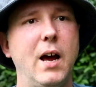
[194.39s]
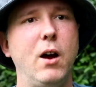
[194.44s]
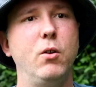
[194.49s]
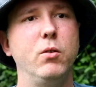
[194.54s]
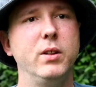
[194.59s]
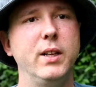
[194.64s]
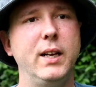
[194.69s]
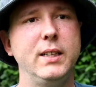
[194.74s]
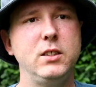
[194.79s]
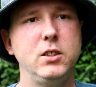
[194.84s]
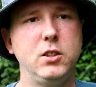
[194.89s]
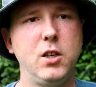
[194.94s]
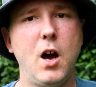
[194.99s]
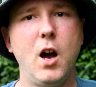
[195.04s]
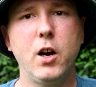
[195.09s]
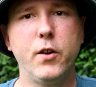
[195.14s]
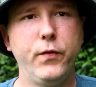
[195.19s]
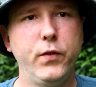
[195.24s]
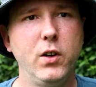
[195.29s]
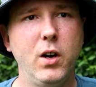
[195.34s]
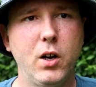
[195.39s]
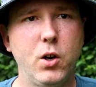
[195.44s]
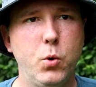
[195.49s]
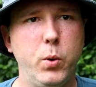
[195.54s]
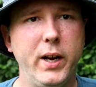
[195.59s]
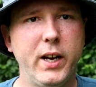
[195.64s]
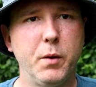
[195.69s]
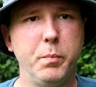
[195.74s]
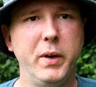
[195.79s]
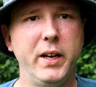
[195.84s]
Now let's talk for a
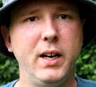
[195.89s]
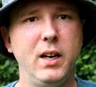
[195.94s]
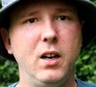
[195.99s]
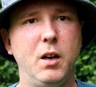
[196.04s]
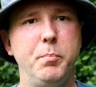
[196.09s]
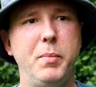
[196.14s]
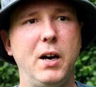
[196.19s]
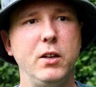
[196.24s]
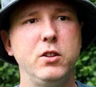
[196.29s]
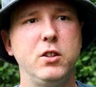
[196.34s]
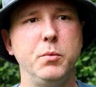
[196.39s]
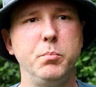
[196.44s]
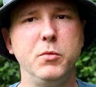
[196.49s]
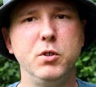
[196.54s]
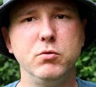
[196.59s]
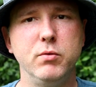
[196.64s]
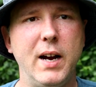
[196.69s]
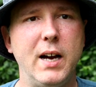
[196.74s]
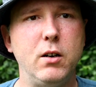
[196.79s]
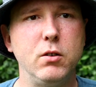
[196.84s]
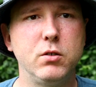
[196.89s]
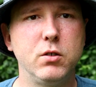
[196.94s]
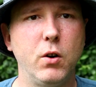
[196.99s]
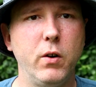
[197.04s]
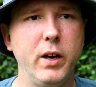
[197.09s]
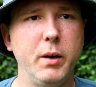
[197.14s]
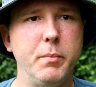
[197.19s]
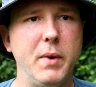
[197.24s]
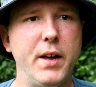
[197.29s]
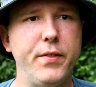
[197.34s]
quick minute about the morel
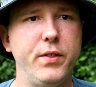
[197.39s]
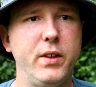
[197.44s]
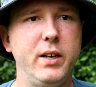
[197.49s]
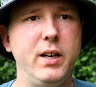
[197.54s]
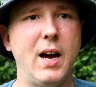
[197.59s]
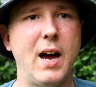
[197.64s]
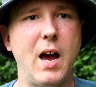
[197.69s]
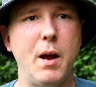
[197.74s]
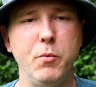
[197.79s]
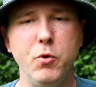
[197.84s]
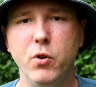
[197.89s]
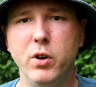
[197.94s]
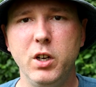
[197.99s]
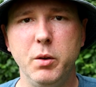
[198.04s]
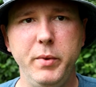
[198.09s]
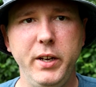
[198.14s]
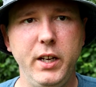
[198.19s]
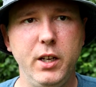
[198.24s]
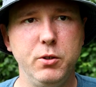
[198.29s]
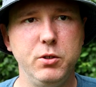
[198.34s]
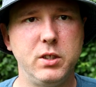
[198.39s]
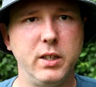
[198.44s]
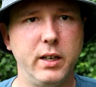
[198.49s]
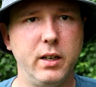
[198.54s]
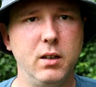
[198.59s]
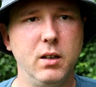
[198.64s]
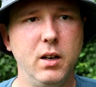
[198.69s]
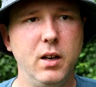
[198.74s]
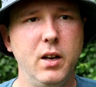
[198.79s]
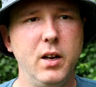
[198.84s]
growing method I'm going to be
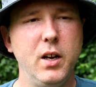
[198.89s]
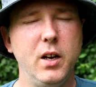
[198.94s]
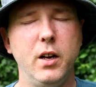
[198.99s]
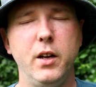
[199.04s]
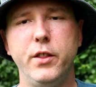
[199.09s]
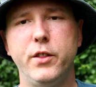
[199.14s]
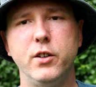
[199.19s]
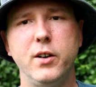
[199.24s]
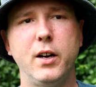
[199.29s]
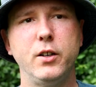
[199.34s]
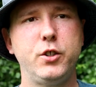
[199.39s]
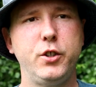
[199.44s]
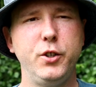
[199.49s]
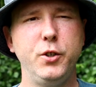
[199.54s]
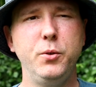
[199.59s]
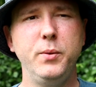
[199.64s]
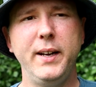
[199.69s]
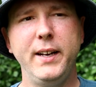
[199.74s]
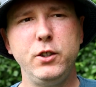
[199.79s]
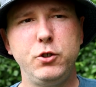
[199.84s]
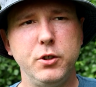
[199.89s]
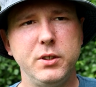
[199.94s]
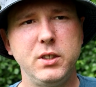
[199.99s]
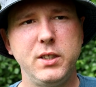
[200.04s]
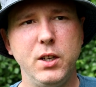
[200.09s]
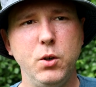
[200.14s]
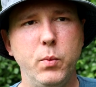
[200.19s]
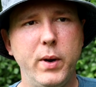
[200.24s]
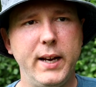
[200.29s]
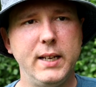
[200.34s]
using. There are two
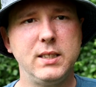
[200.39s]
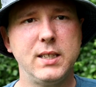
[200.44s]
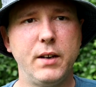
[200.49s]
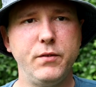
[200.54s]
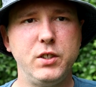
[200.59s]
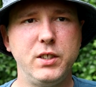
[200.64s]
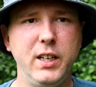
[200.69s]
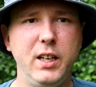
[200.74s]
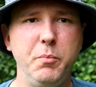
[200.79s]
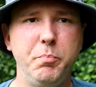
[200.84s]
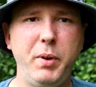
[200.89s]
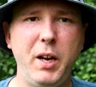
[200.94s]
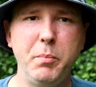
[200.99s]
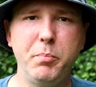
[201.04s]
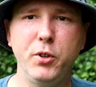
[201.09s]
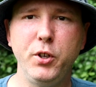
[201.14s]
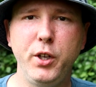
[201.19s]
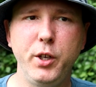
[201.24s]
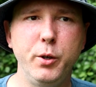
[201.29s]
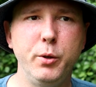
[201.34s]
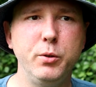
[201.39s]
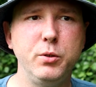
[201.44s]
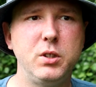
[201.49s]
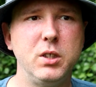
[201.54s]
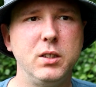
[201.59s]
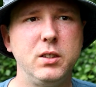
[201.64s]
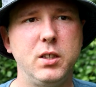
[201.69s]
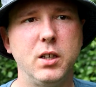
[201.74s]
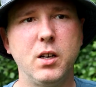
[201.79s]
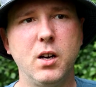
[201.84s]
interesting ways I've seen people
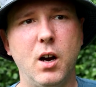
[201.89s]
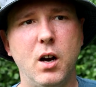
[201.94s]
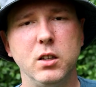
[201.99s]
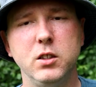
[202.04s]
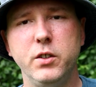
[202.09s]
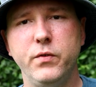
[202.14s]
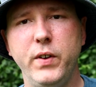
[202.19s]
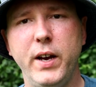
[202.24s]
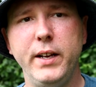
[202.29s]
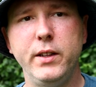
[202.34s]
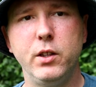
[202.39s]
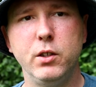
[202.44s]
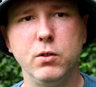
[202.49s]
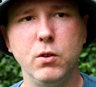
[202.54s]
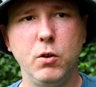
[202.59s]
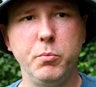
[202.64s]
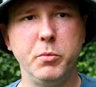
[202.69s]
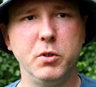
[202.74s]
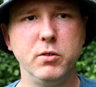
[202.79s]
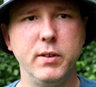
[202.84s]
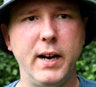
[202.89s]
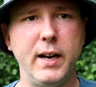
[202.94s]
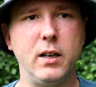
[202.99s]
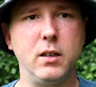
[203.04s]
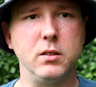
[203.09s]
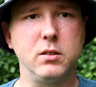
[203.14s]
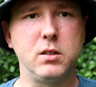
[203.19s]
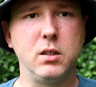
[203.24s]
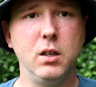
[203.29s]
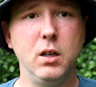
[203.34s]
use to cultivate their own
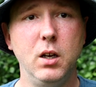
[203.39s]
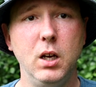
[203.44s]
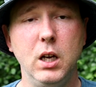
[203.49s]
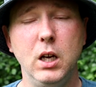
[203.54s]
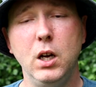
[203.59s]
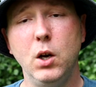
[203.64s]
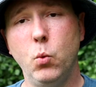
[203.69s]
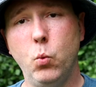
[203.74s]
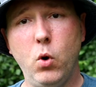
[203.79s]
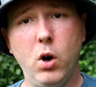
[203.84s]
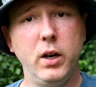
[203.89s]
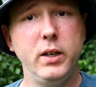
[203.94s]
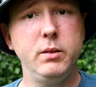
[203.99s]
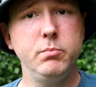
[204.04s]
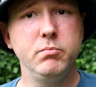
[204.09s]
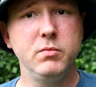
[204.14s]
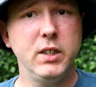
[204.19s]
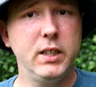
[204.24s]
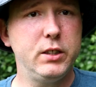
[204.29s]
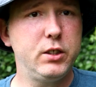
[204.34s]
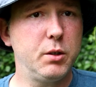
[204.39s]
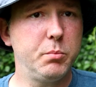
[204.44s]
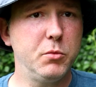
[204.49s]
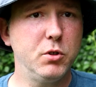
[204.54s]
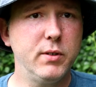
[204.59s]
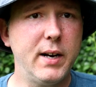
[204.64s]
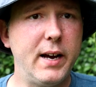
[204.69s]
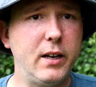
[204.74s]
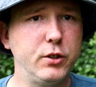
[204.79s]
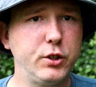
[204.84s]
morels. One is a
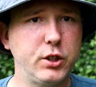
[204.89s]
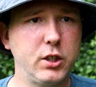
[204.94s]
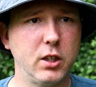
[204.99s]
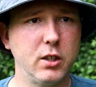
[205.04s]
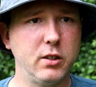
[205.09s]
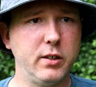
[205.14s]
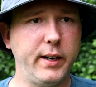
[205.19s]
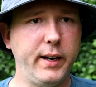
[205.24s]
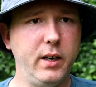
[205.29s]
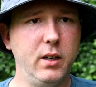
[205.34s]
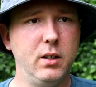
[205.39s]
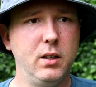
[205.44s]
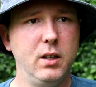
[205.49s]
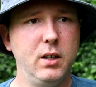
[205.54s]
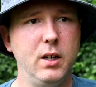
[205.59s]
morel slurry.